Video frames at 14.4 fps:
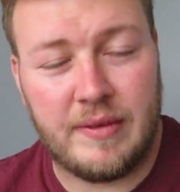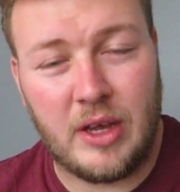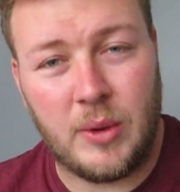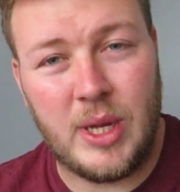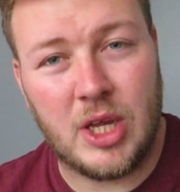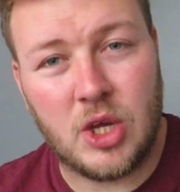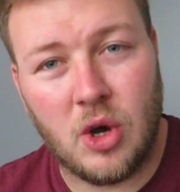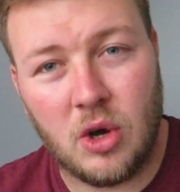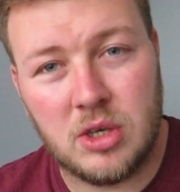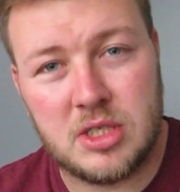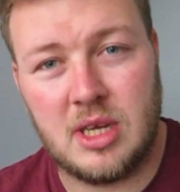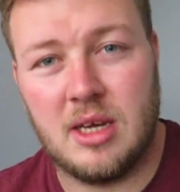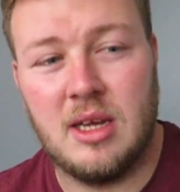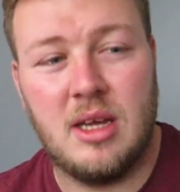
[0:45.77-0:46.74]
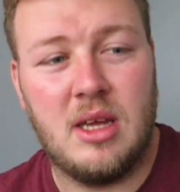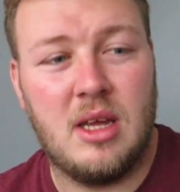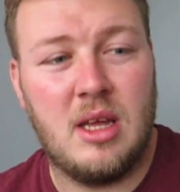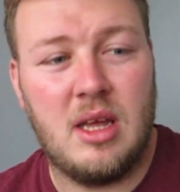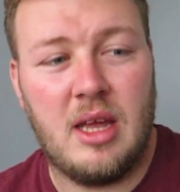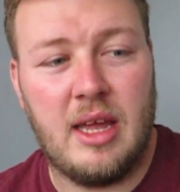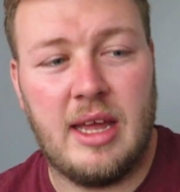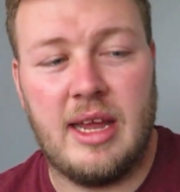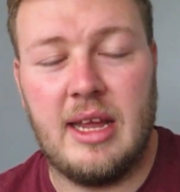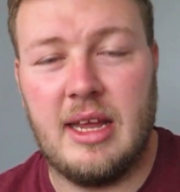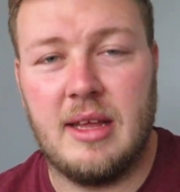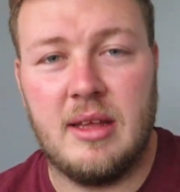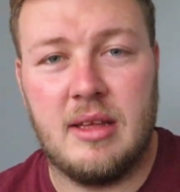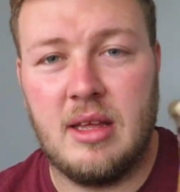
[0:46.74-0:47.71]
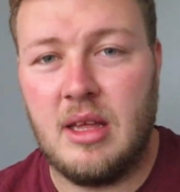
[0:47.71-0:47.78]
If I go to Costa,
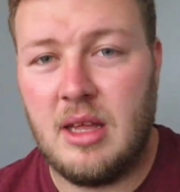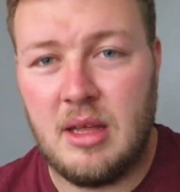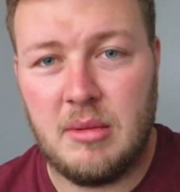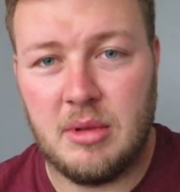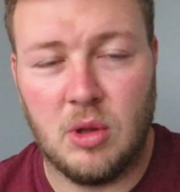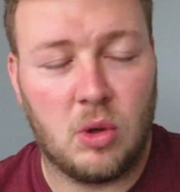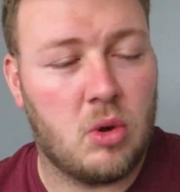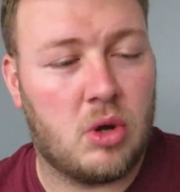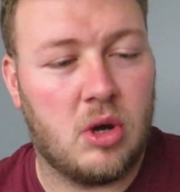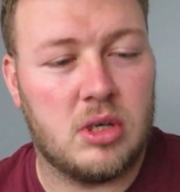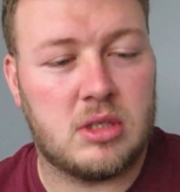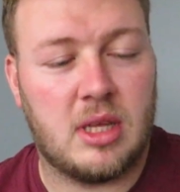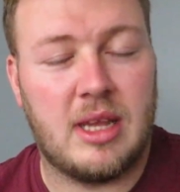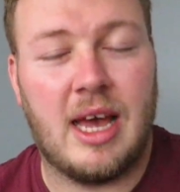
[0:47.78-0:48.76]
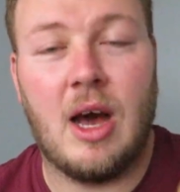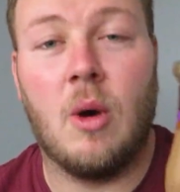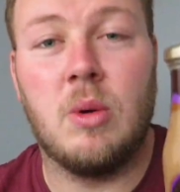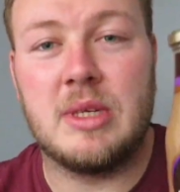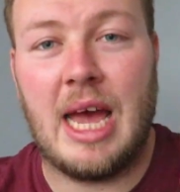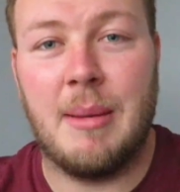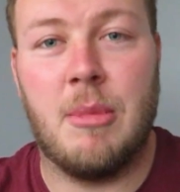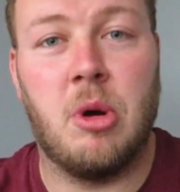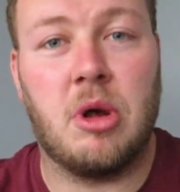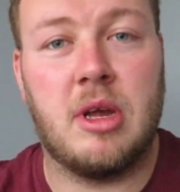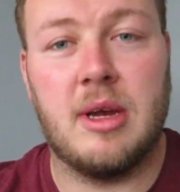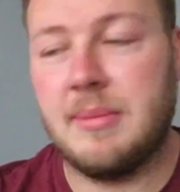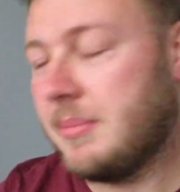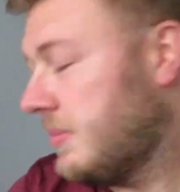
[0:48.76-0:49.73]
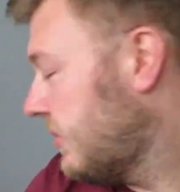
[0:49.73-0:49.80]
a uh, eh, local Costa, and I always get a
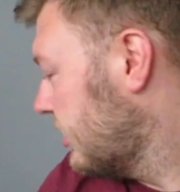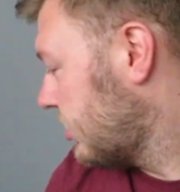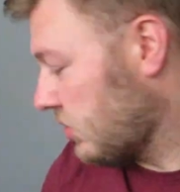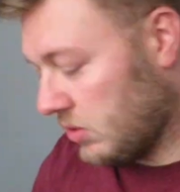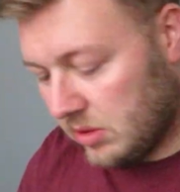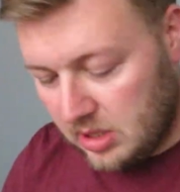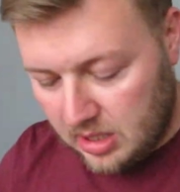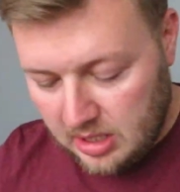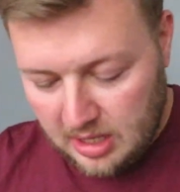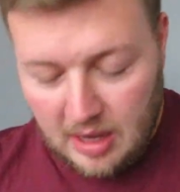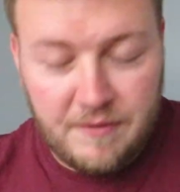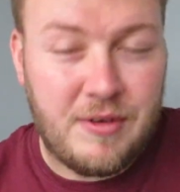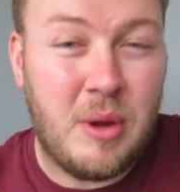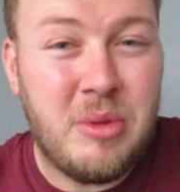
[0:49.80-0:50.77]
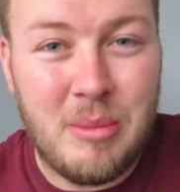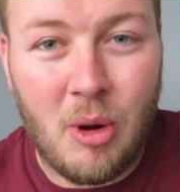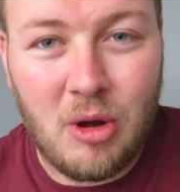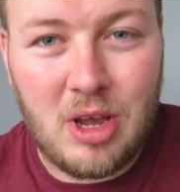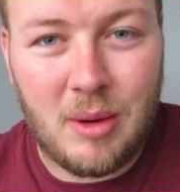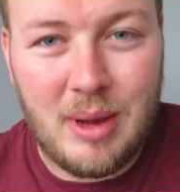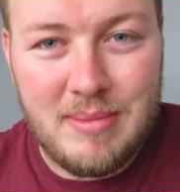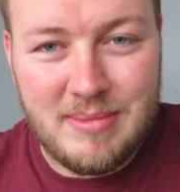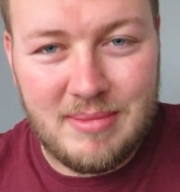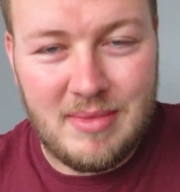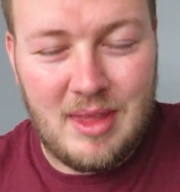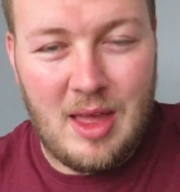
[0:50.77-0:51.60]
mocha. So I found the mocha one.